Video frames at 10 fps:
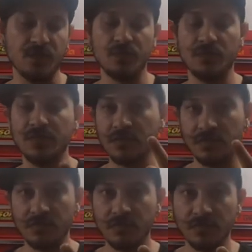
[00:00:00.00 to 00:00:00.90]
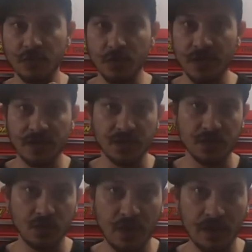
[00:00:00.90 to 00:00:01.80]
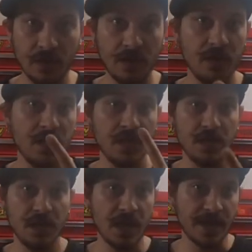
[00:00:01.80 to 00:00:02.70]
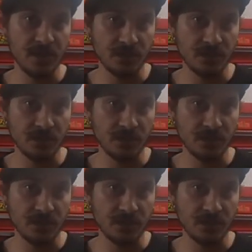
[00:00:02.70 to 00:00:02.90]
you do it to Twitter and you